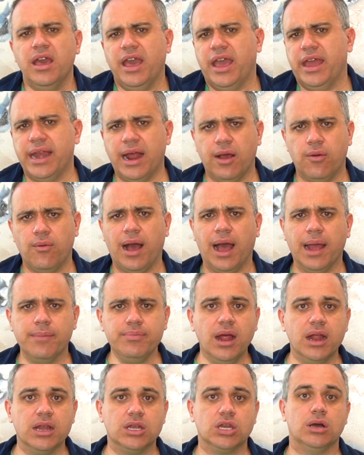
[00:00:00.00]
And now I'm
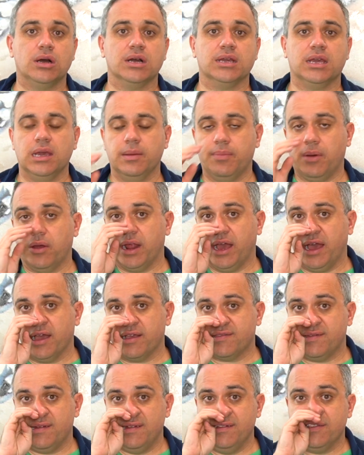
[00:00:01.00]
not talking about
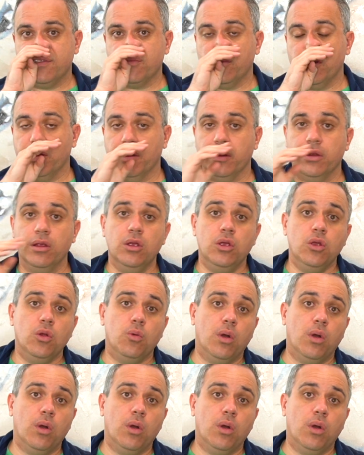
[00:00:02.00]
accidents where,